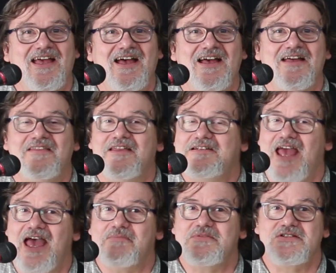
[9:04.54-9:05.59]
The
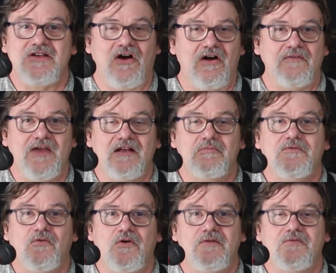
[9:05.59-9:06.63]
tabs are available
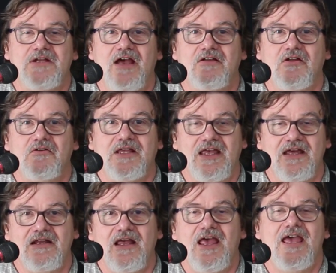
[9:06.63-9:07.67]
for you for download.
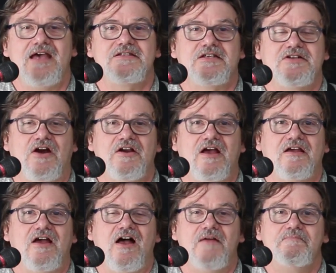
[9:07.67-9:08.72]
Again,
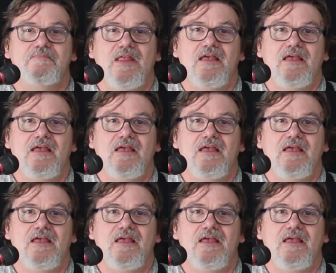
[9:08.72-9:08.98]
HessGuitar.com.